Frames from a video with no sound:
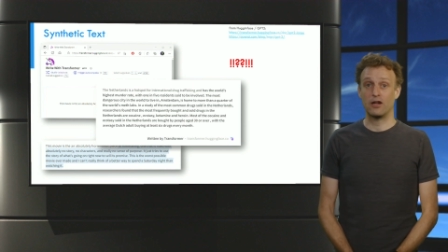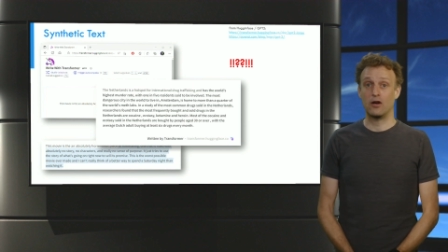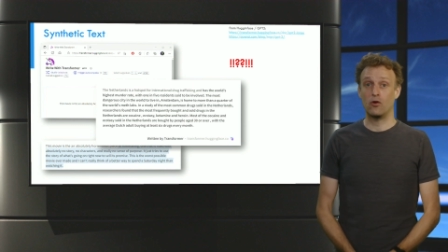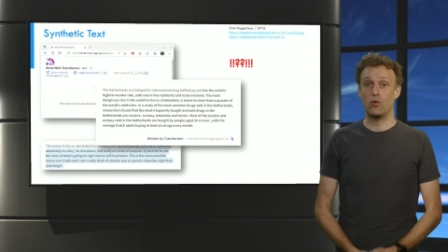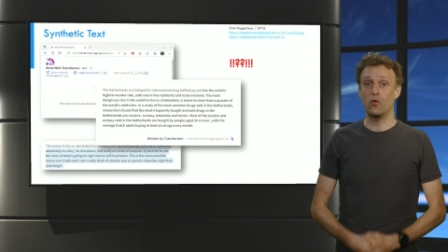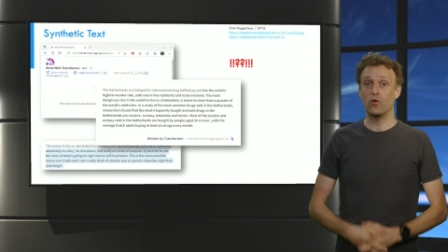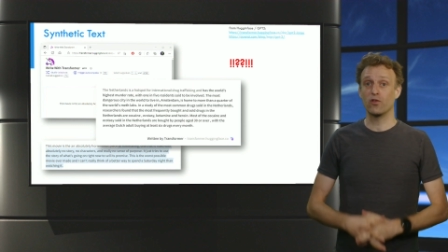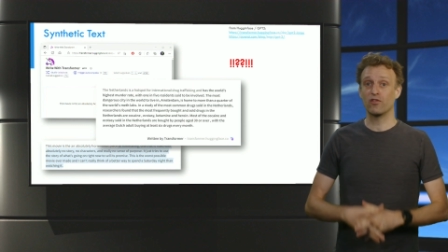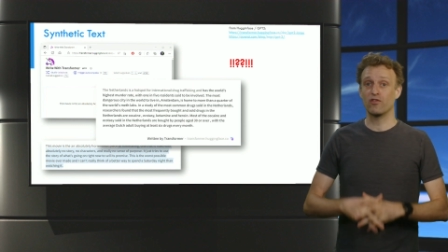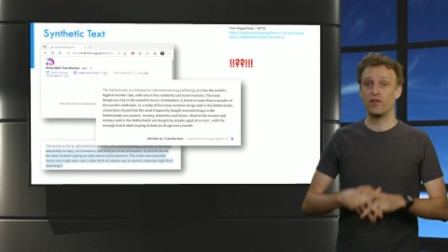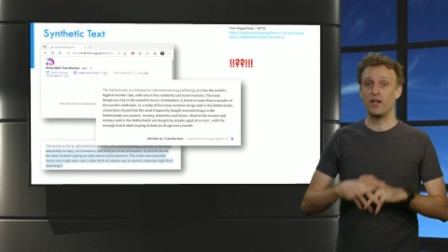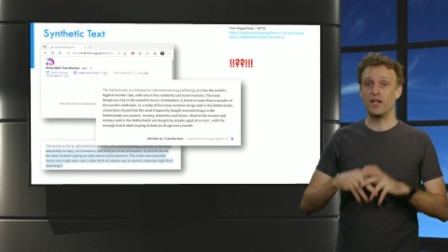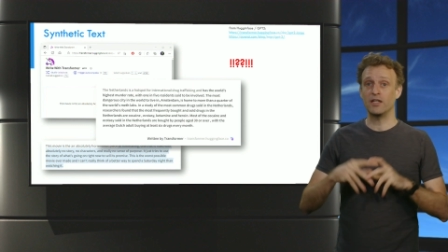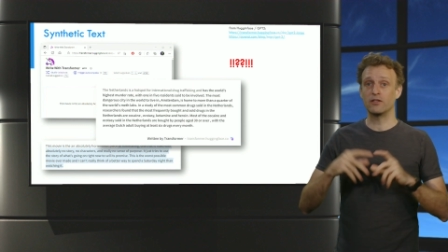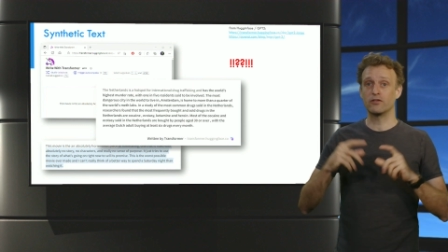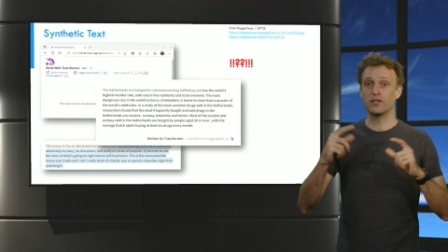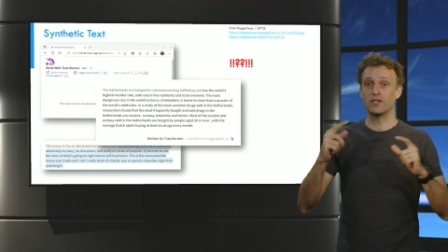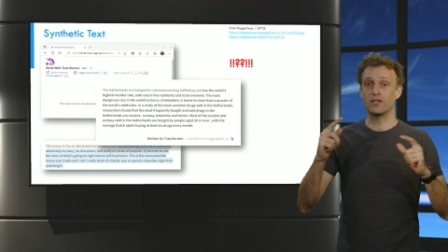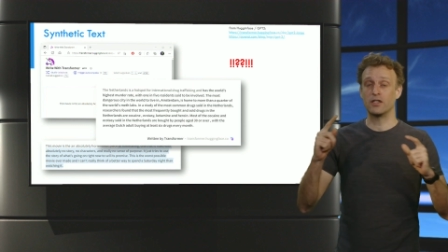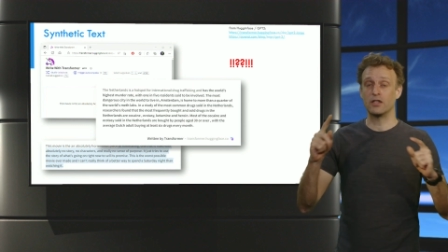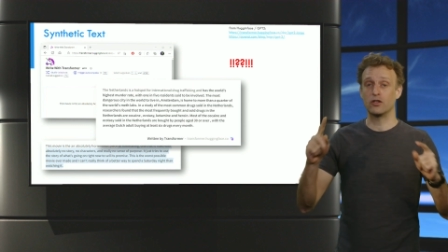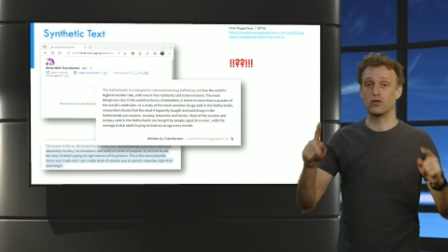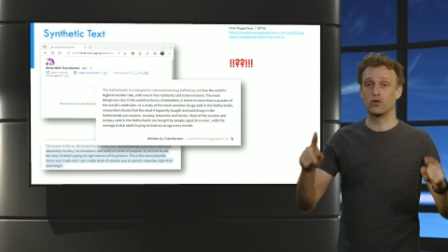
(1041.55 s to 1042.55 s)
are also
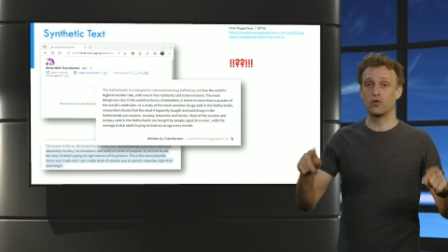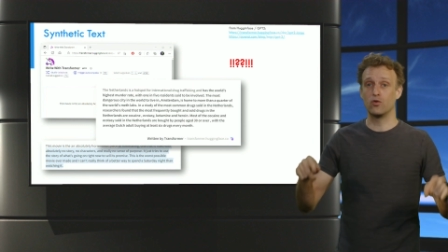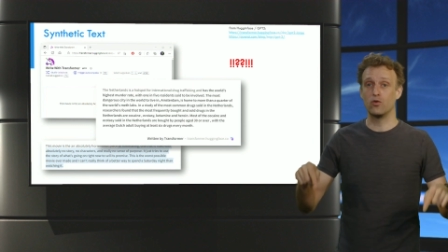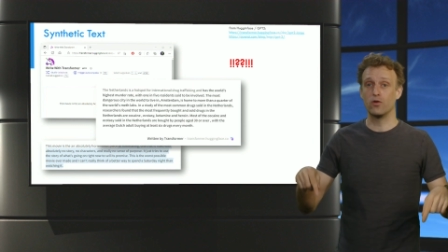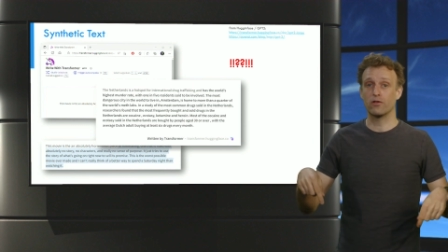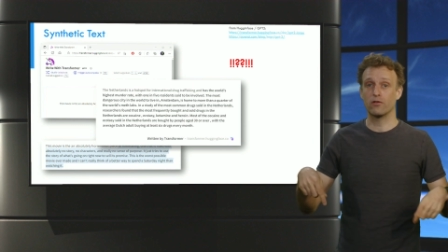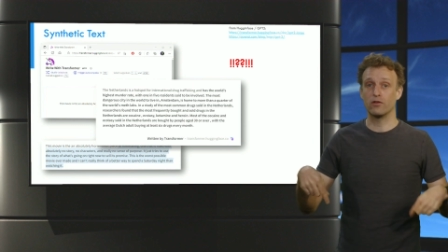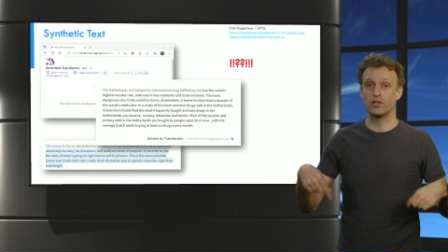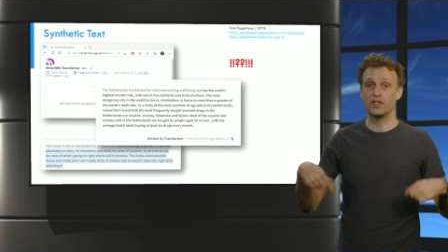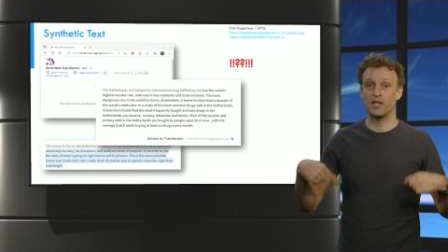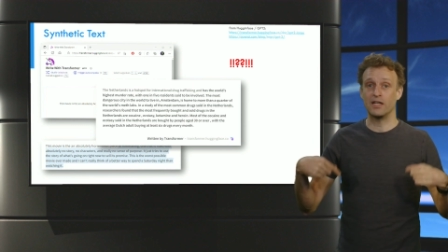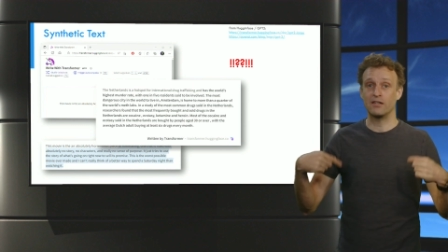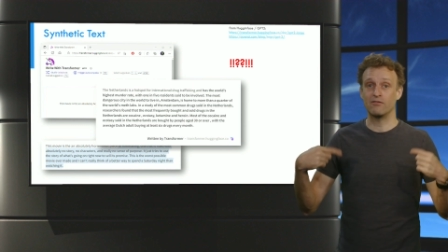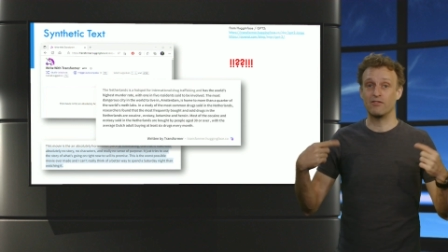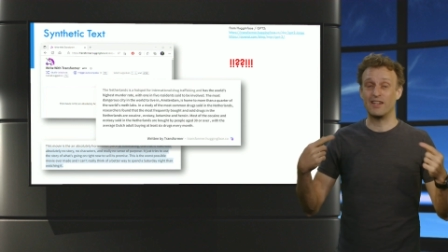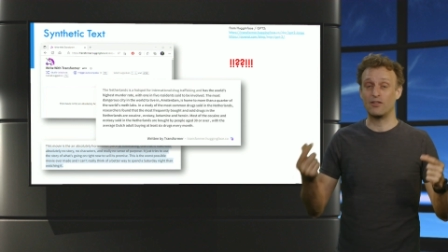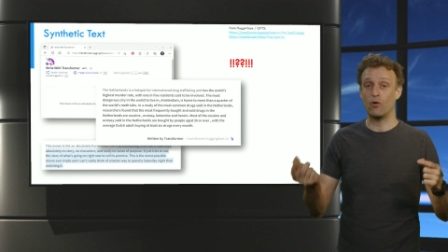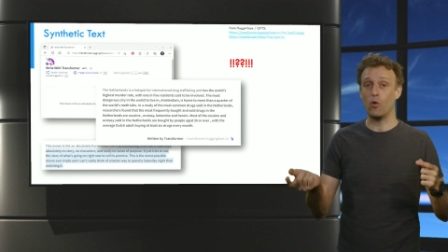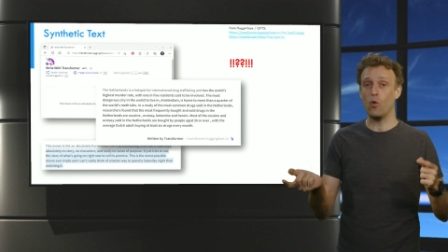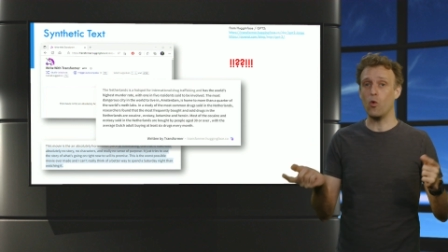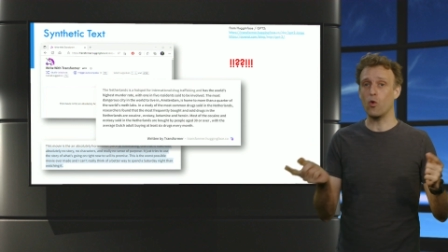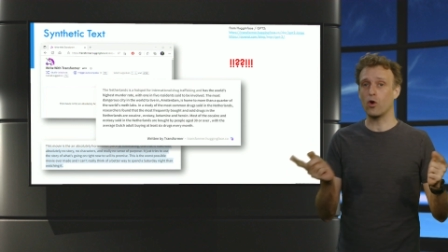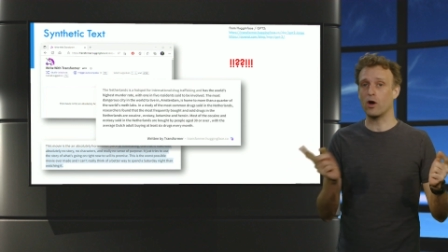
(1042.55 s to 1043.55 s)
interesting tools to
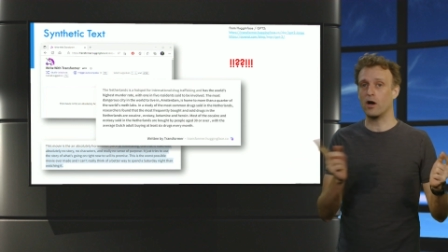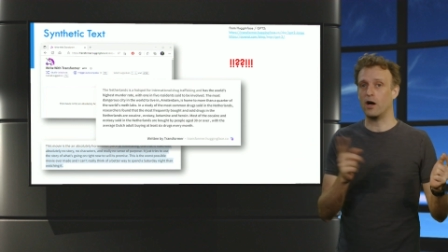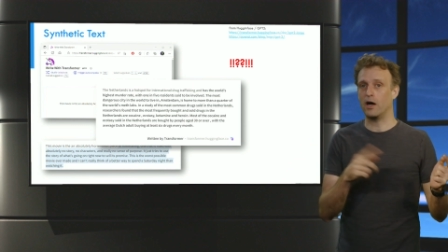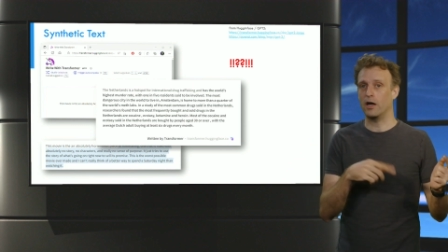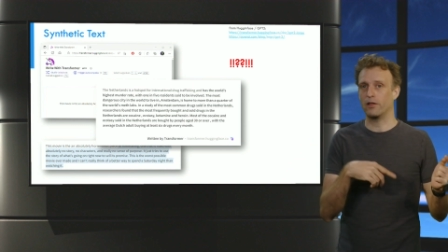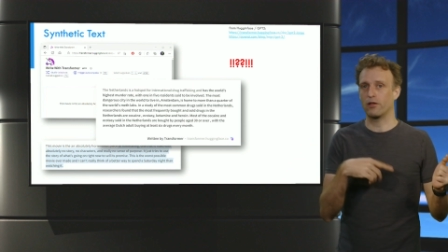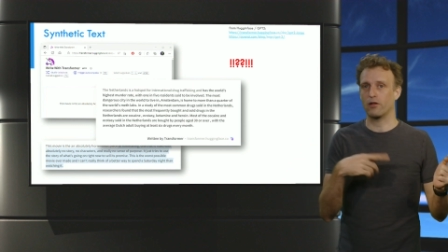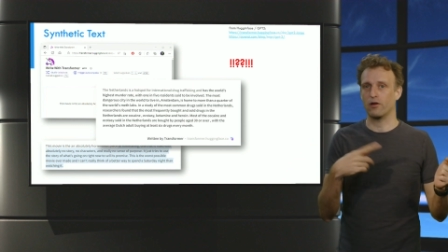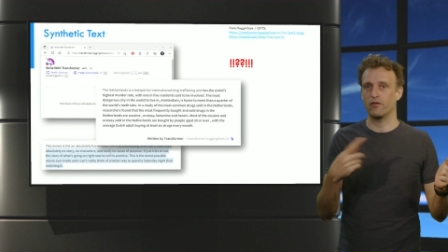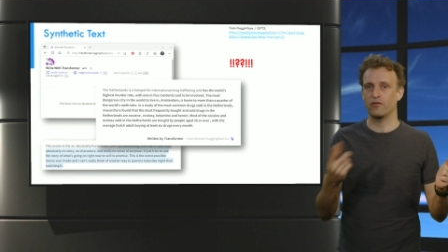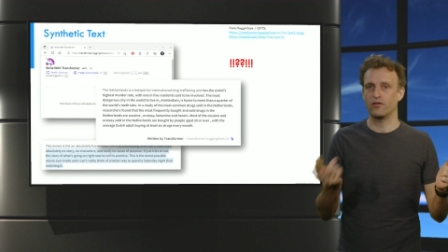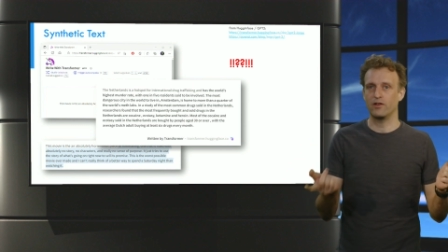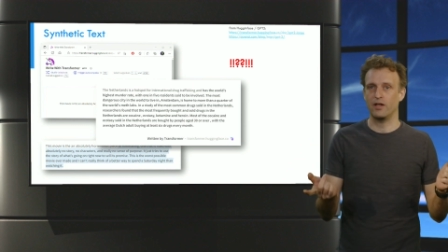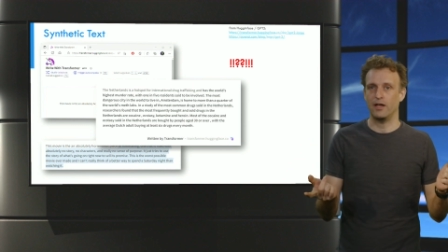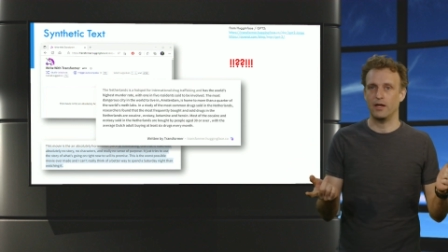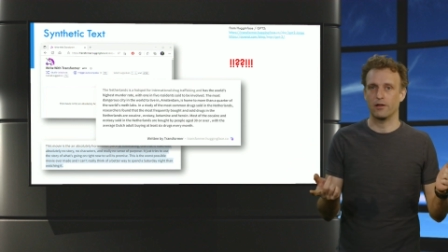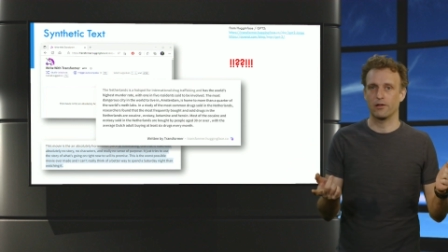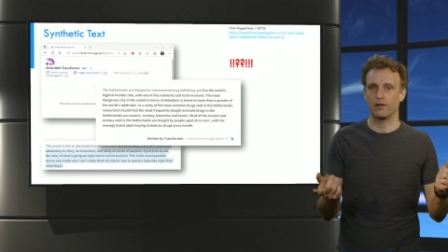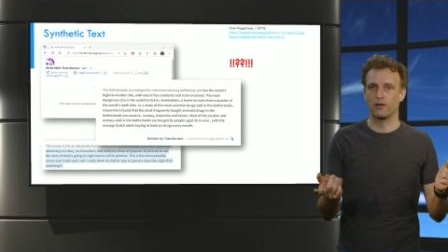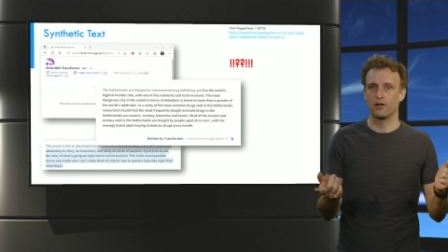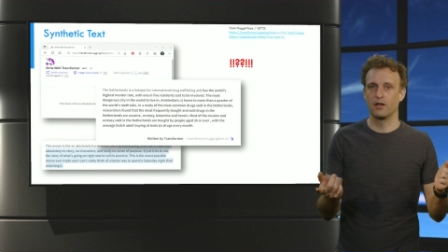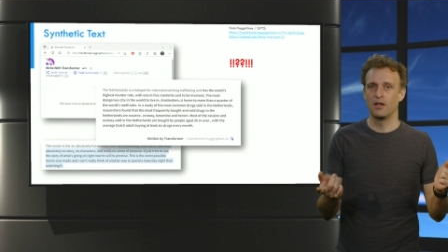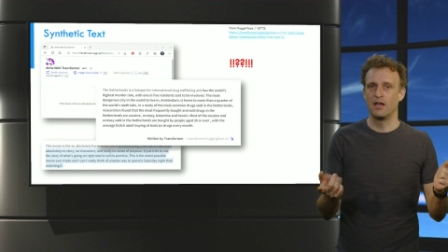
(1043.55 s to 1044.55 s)
generate all kinds of
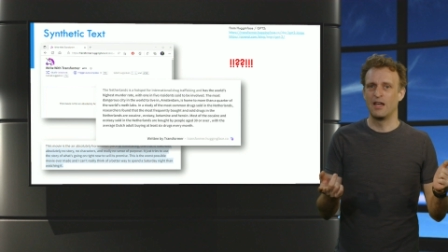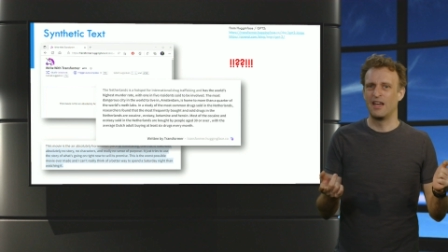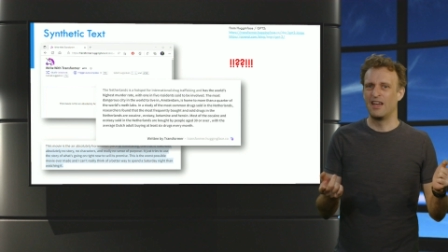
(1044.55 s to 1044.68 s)
text,